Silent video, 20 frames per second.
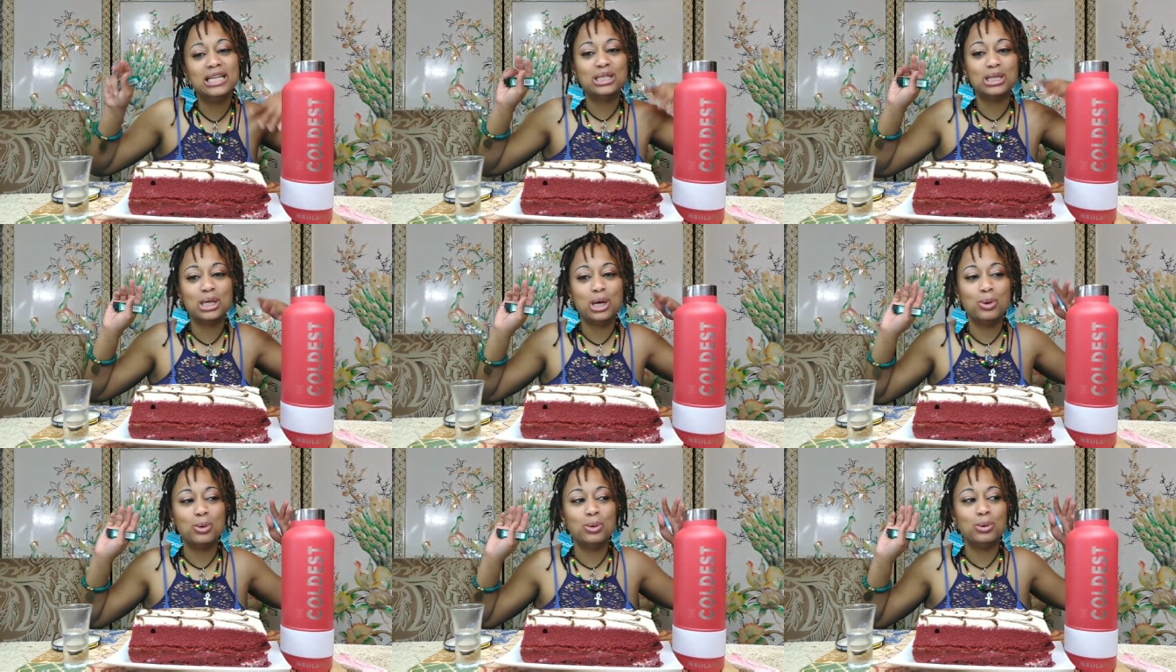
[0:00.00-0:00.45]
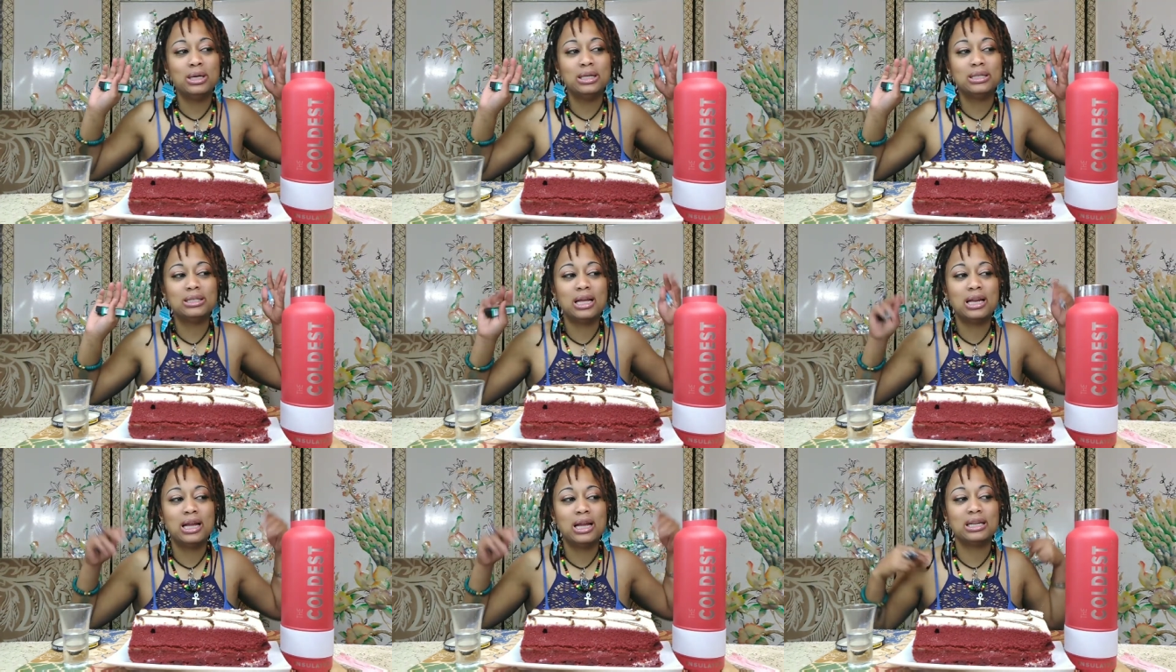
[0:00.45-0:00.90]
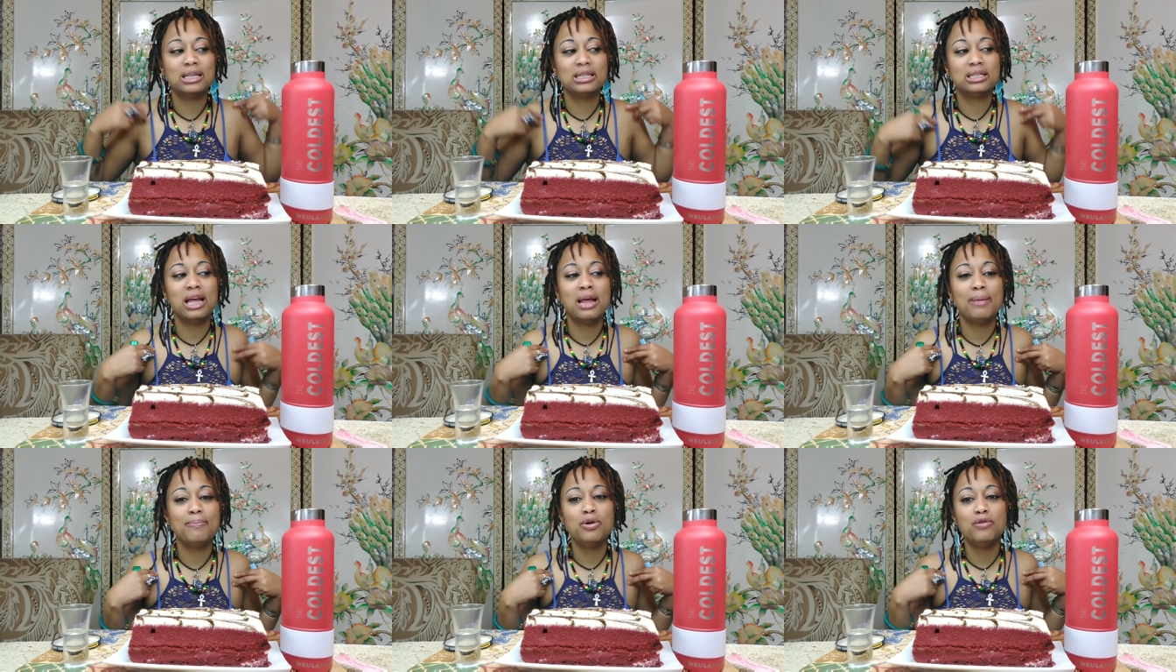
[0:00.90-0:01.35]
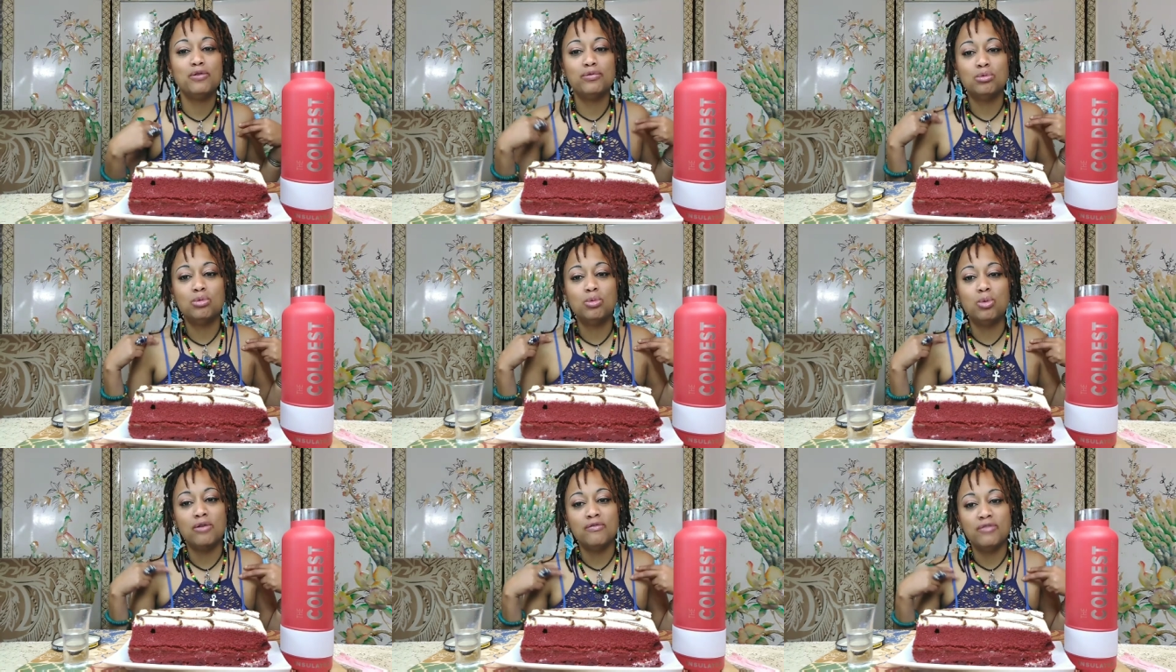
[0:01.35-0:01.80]
so it's not like the same
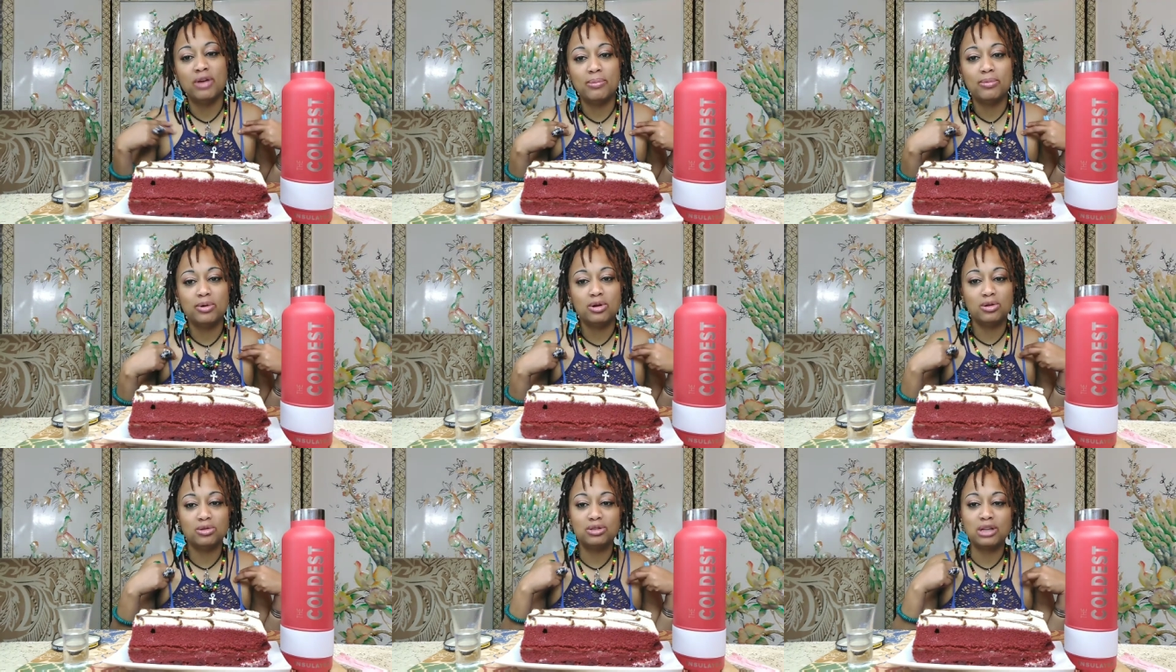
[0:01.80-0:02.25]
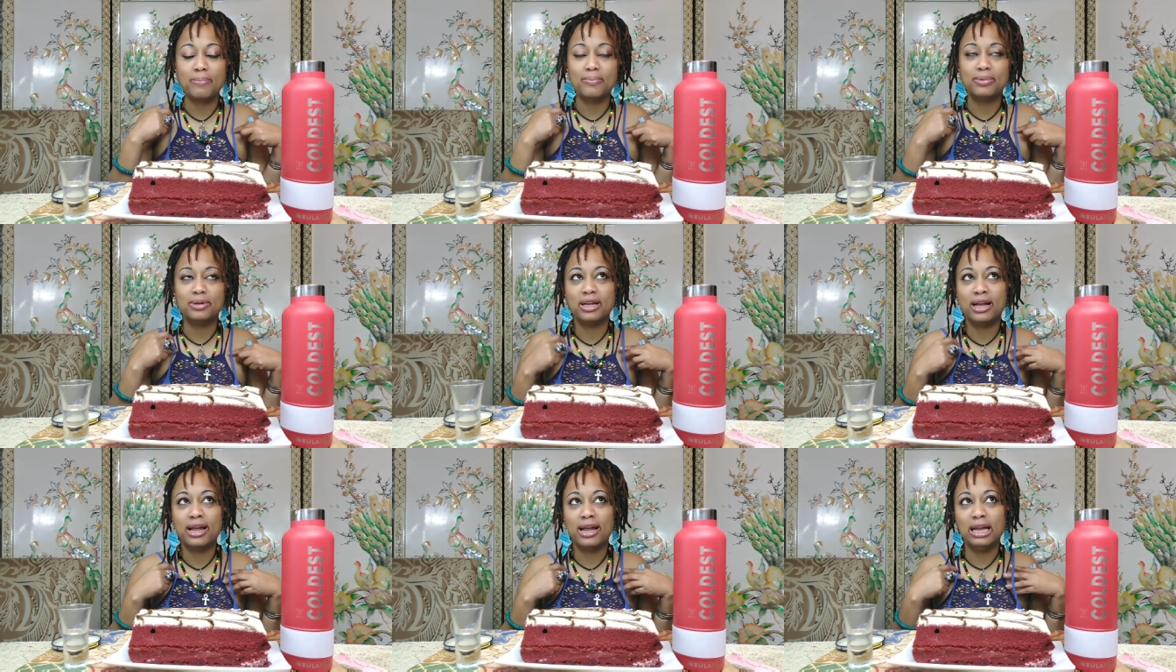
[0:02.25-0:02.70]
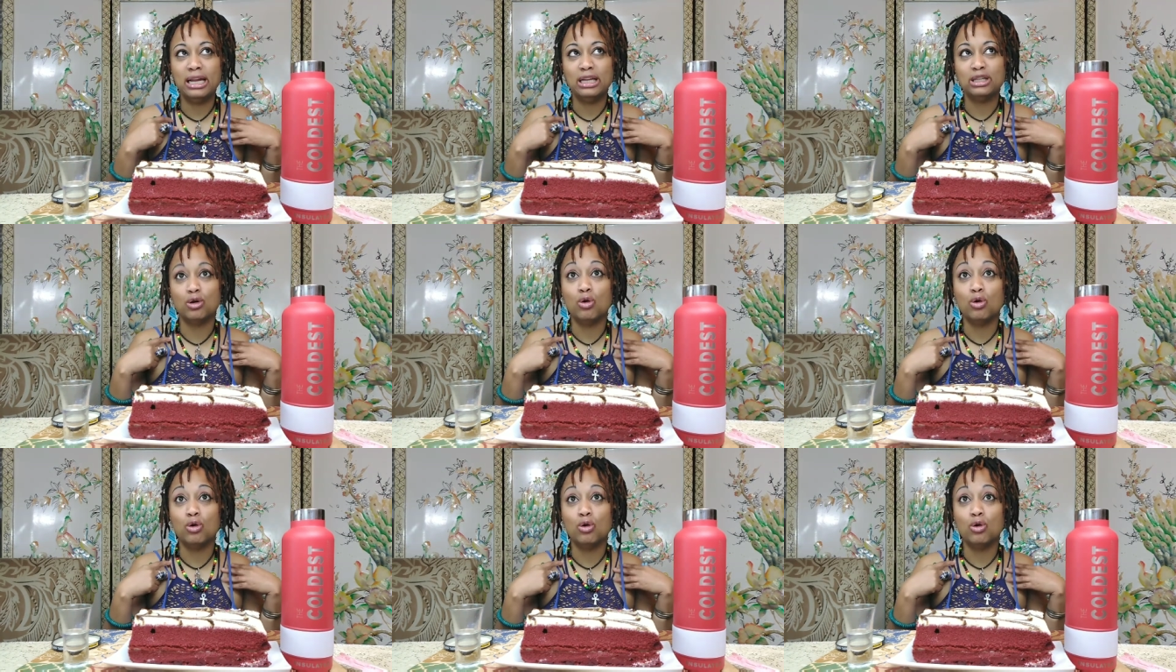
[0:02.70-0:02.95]
people who are available those type of days,